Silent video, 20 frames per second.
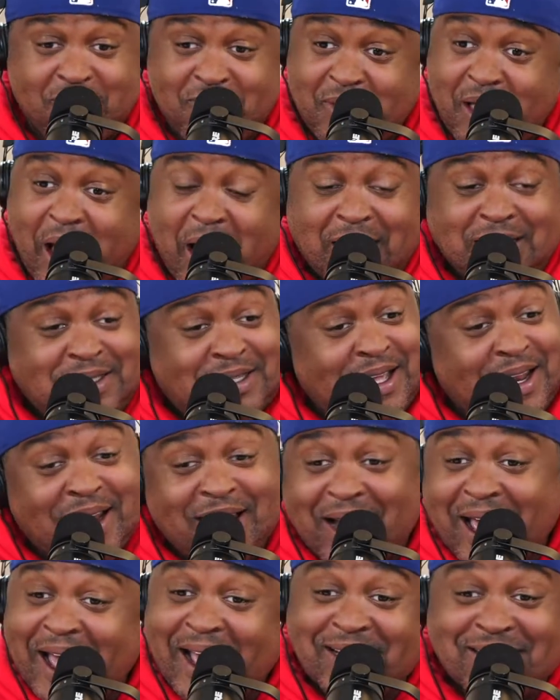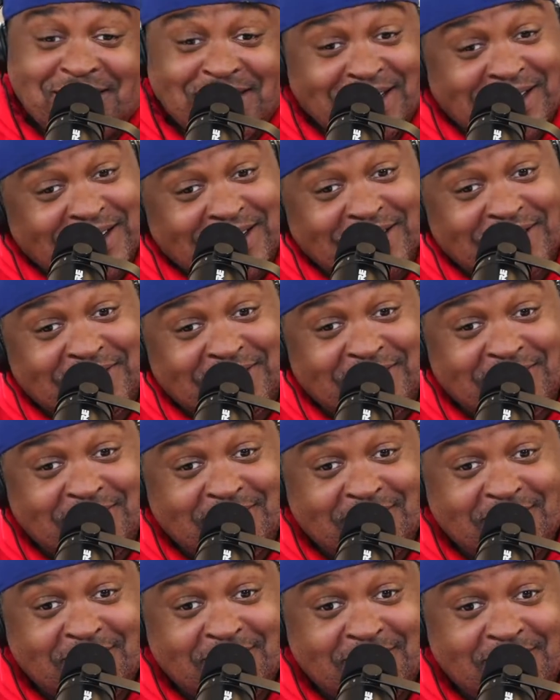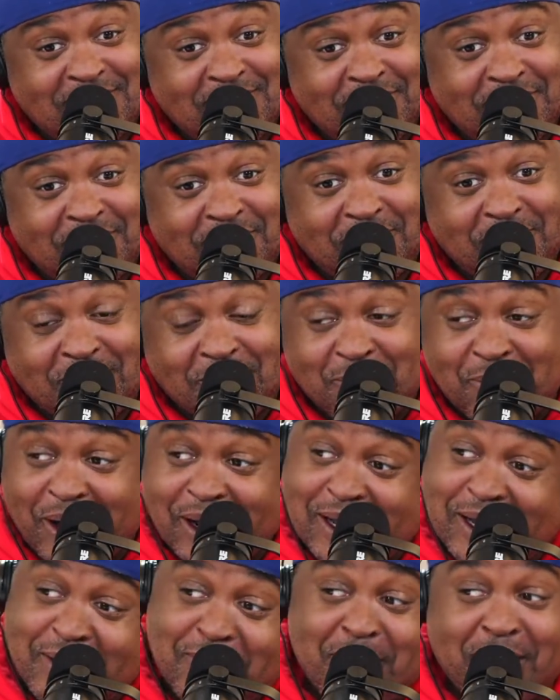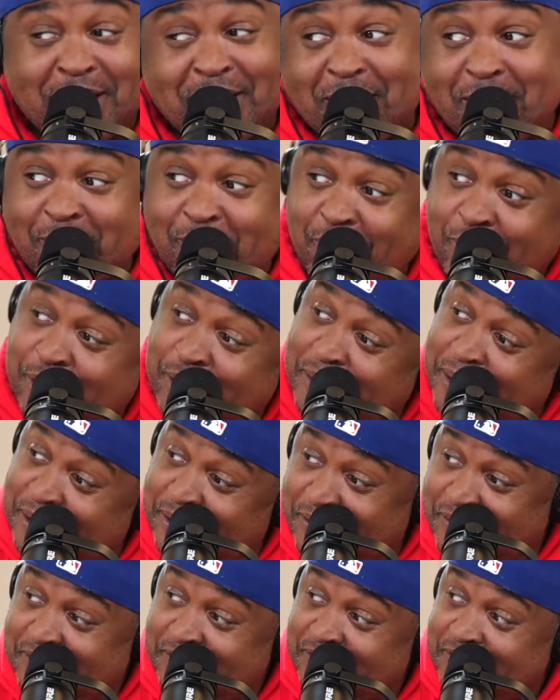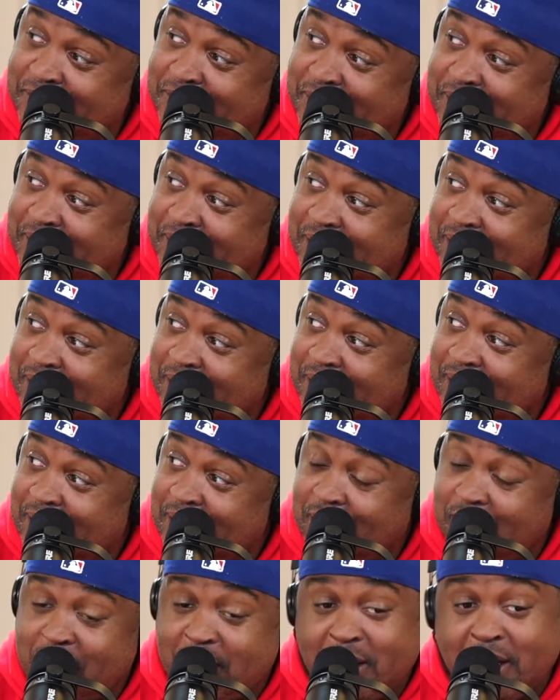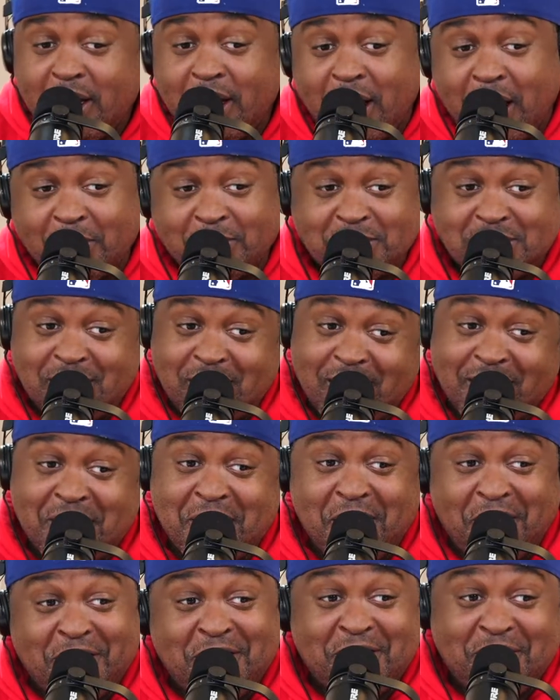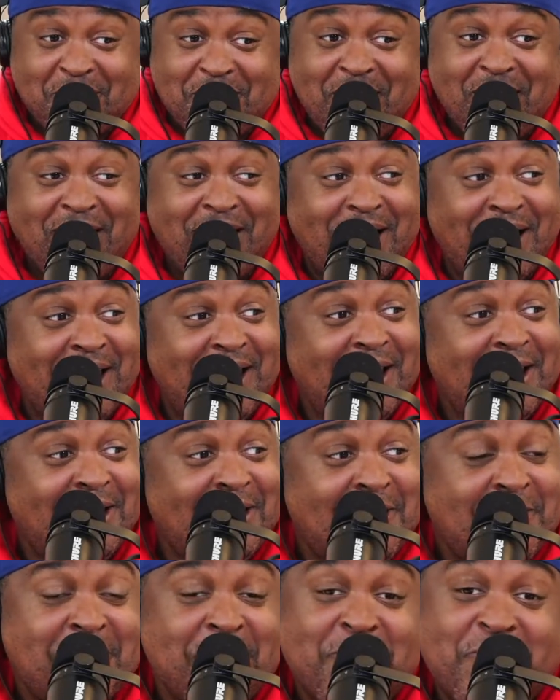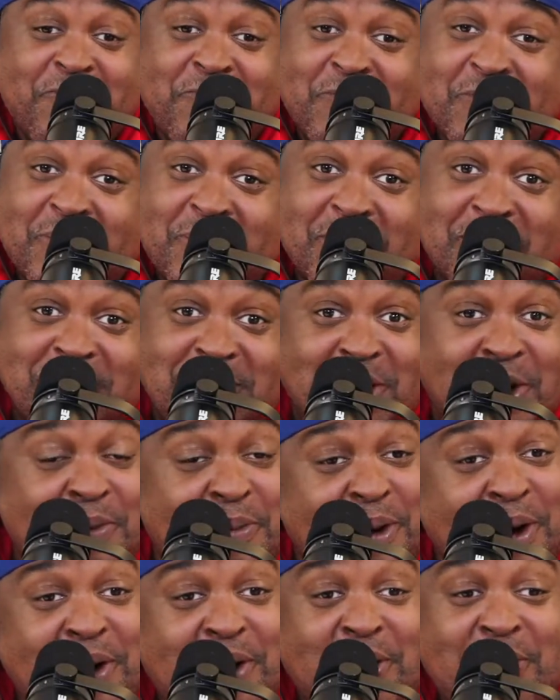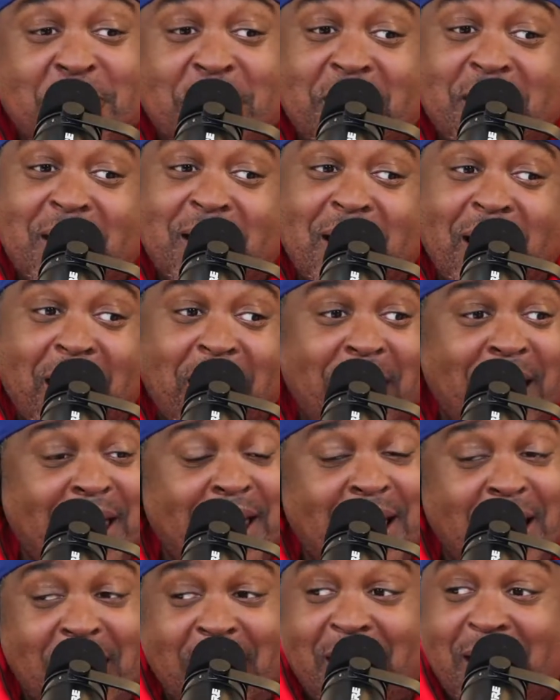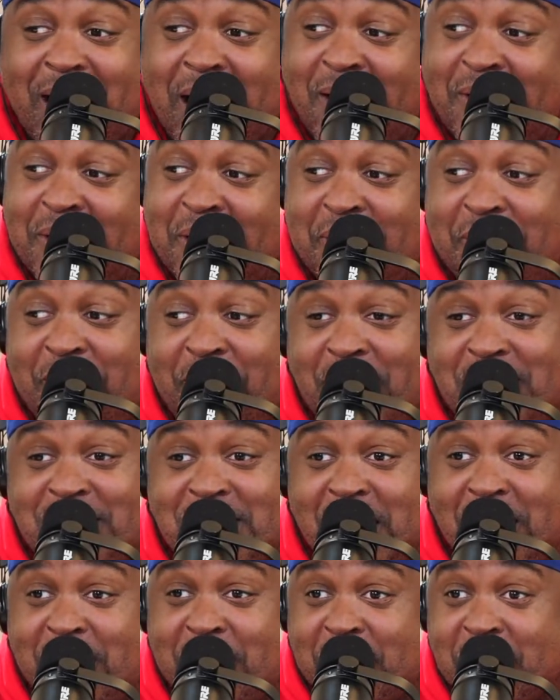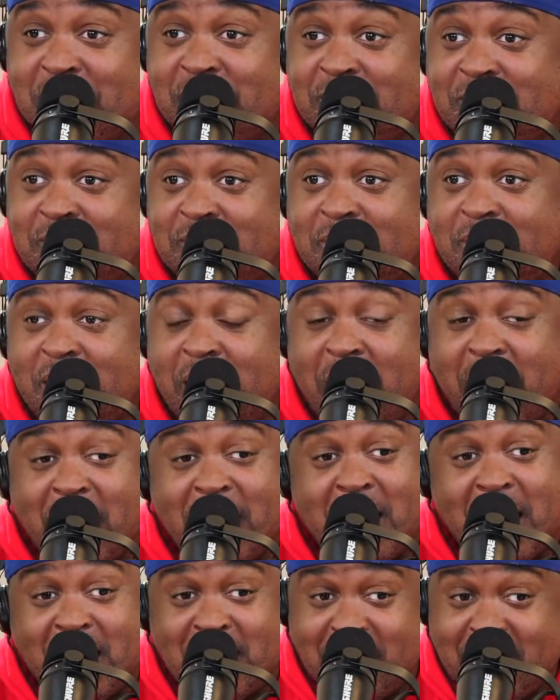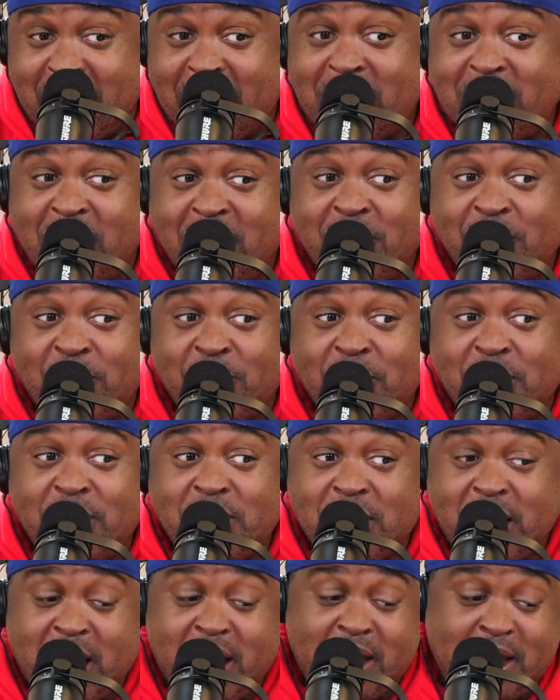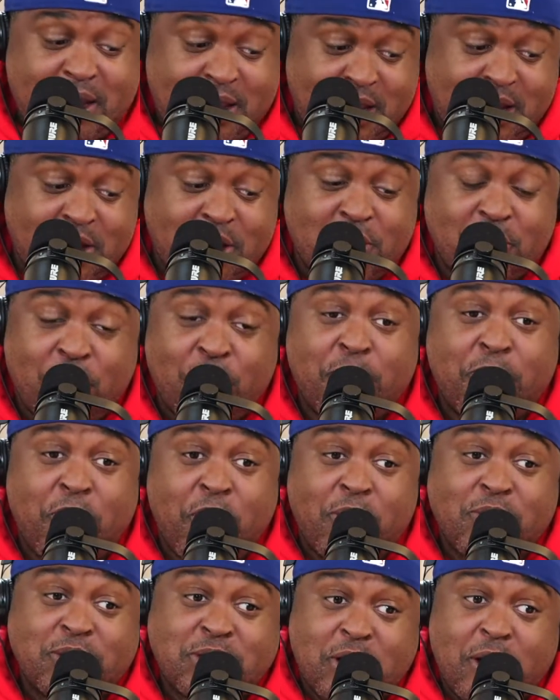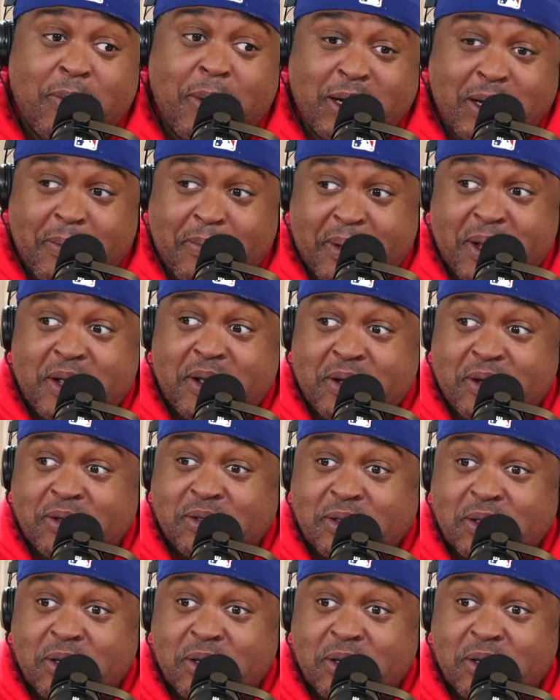I said it last year. Do I need to make another quotable? I'm just letting y'all know now. Joe Burrow, man, I ain't counting them boys out, bro. And they another one that, old boy was talking about the Bills.